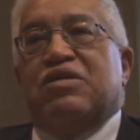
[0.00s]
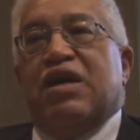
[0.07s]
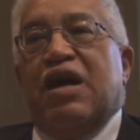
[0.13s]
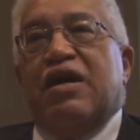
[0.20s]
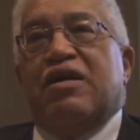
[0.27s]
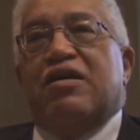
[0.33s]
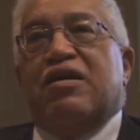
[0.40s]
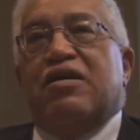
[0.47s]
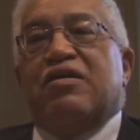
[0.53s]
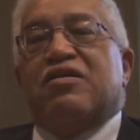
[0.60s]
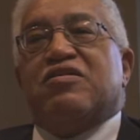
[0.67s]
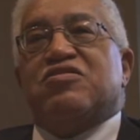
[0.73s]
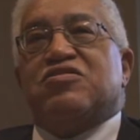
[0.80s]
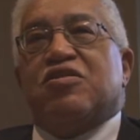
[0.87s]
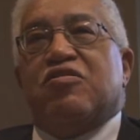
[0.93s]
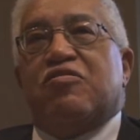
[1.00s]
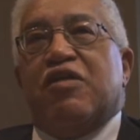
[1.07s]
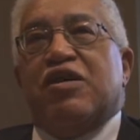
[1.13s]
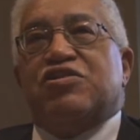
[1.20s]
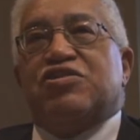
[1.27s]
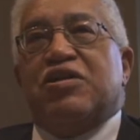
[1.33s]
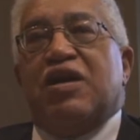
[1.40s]
taken under
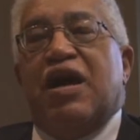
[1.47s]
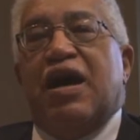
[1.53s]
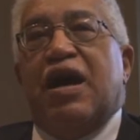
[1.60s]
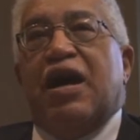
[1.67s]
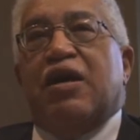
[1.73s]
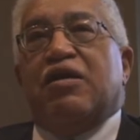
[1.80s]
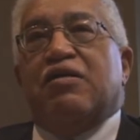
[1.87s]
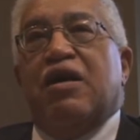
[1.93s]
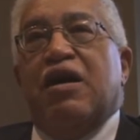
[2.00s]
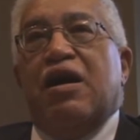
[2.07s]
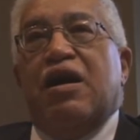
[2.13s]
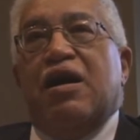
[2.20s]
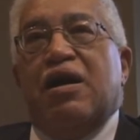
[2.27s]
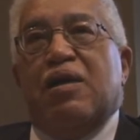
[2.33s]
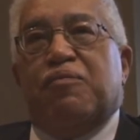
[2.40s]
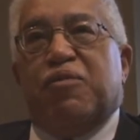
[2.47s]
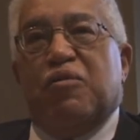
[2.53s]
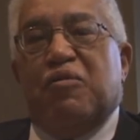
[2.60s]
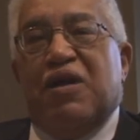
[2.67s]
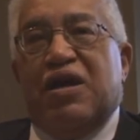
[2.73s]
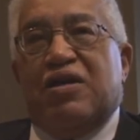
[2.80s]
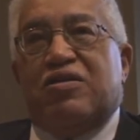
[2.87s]
consideration and
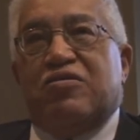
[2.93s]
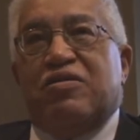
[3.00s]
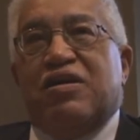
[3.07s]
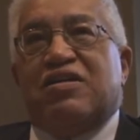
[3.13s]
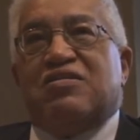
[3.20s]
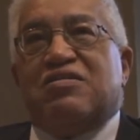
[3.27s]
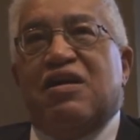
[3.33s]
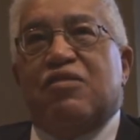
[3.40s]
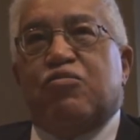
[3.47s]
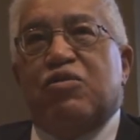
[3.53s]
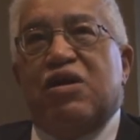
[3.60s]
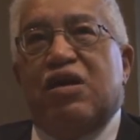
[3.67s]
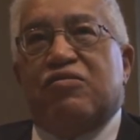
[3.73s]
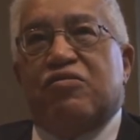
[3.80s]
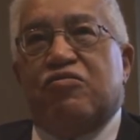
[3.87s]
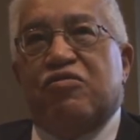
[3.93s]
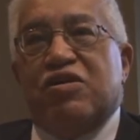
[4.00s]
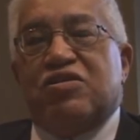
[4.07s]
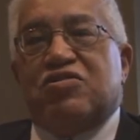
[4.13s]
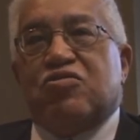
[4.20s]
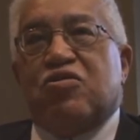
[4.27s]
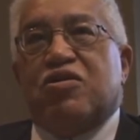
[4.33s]
implemented to the extent we had the
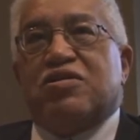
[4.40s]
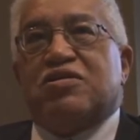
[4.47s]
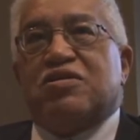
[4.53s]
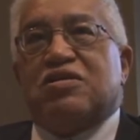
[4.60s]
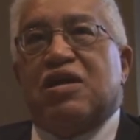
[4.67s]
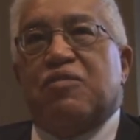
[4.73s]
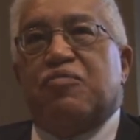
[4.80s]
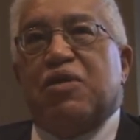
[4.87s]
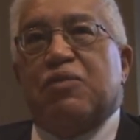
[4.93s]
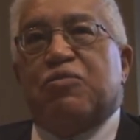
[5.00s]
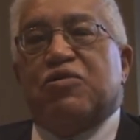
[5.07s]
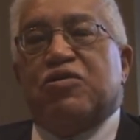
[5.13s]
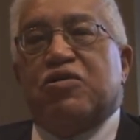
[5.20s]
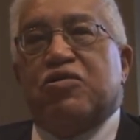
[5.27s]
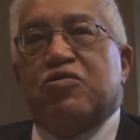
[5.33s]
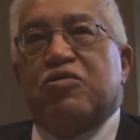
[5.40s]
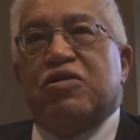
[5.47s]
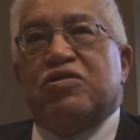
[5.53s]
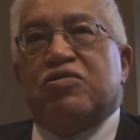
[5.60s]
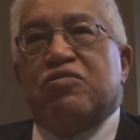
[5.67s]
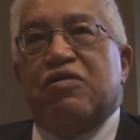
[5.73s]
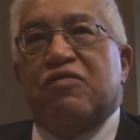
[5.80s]
resources and people to do
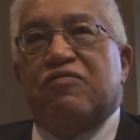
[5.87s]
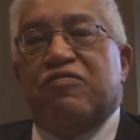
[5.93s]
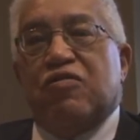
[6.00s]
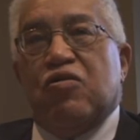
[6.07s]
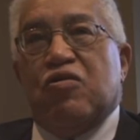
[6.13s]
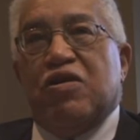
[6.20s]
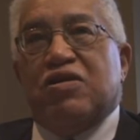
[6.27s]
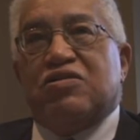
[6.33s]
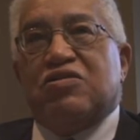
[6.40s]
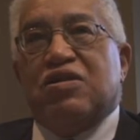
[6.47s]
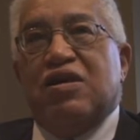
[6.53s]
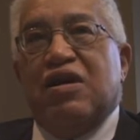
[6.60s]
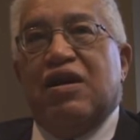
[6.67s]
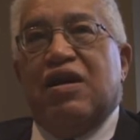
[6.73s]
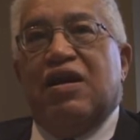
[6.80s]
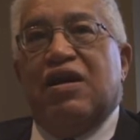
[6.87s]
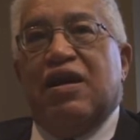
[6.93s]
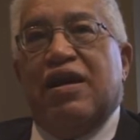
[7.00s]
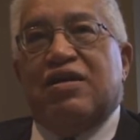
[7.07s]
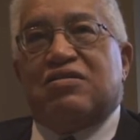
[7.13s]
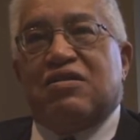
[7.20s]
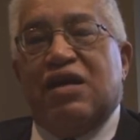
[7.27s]
it to influence
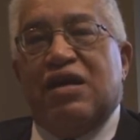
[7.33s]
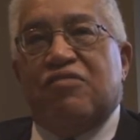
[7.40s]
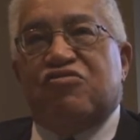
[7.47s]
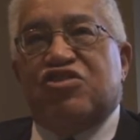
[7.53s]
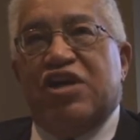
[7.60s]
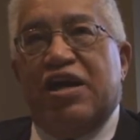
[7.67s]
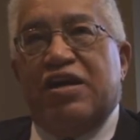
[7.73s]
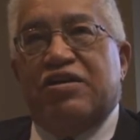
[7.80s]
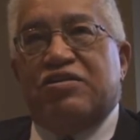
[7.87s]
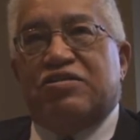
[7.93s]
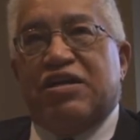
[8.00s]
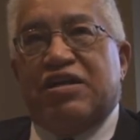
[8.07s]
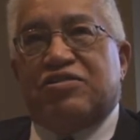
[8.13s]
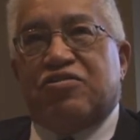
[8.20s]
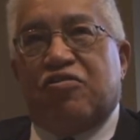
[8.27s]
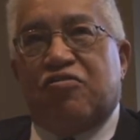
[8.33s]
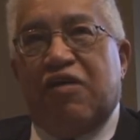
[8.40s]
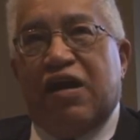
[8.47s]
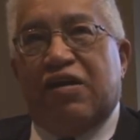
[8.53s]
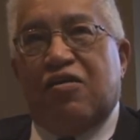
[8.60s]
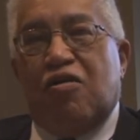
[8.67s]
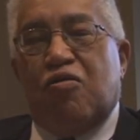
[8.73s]
legislative changes as to
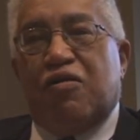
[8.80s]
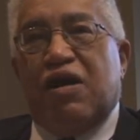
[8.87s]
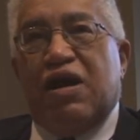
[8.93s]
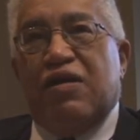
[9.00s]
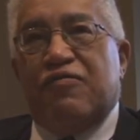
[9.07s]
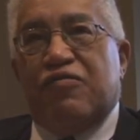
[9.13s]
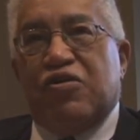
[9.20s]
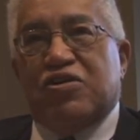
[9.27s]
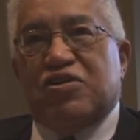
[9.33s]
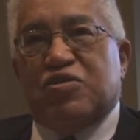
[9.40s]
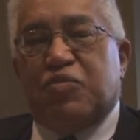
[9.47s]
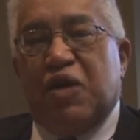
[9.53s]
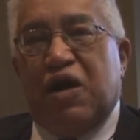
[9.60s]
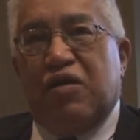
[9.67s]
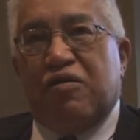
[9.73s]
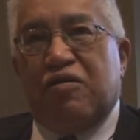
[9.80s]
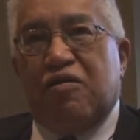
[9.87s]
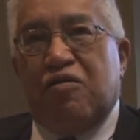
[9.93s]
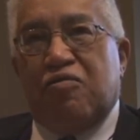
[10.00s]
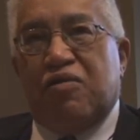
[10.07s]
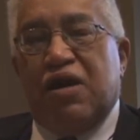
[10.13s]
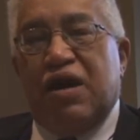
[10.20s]
crack cocaine versus powder
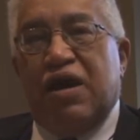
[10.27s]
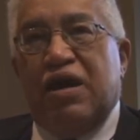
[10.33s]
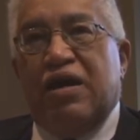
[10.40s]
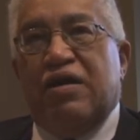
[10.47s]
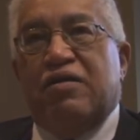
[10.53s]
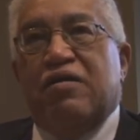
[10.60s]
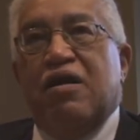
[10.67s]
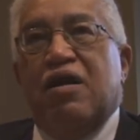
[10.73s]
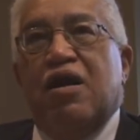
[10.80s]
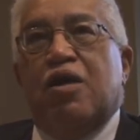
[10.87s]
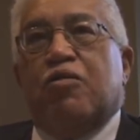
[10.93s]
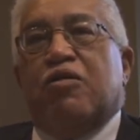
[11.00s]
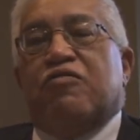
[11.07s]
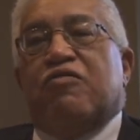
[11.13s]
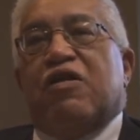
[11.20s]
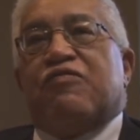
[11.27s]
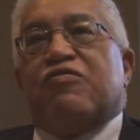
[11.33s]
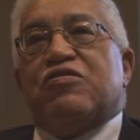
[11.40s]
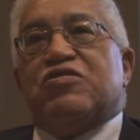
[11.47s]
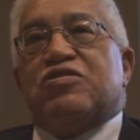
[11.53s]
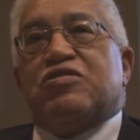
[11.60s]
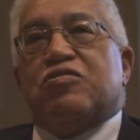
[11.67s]
cocaine with
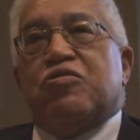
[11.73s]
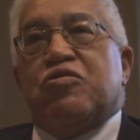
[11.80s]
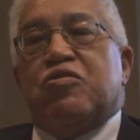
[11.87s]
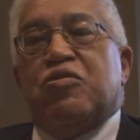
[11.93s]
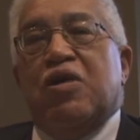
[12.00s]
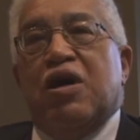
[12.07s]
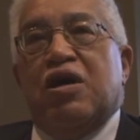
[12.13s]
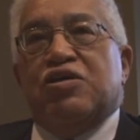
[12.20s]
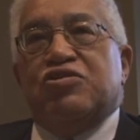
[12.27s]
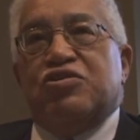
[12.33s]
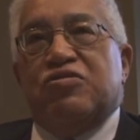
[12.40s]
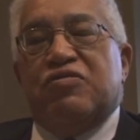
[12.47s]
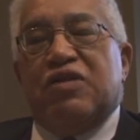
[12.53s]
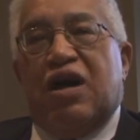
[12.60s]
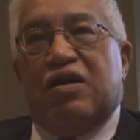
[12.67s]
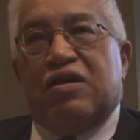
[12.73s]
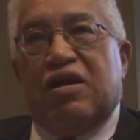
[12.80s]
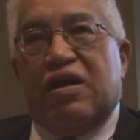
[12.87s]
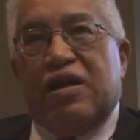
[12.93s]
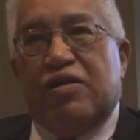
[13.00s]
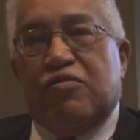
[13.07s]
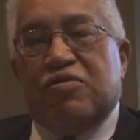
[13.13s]
reference to juvenile
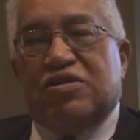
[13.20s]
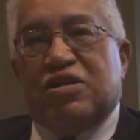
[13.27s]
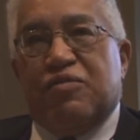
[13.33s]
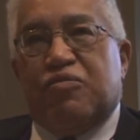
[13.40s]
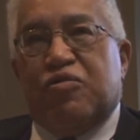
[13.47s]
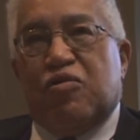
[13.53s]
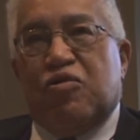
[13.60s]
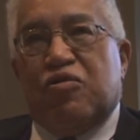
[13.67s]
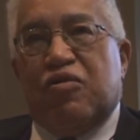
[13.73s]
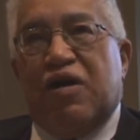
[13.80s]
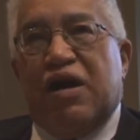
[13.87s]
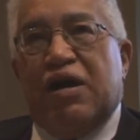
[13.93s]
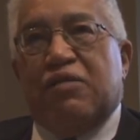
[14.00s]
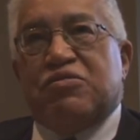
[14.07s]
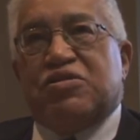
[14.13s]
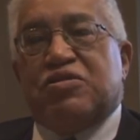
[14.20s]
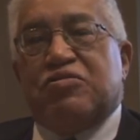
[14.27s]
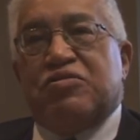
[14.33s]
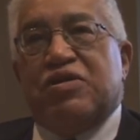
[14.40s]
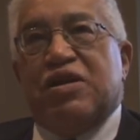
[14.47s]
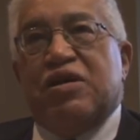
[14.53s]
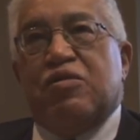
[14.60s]
delinquency programs
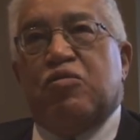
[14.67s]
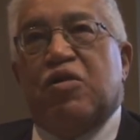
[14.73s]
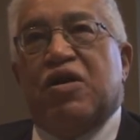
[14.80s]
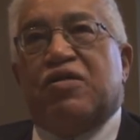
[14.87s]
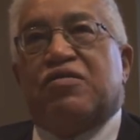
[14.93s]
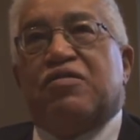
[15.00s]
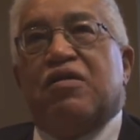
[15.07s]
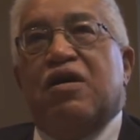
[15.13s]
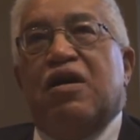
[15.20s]
to deal with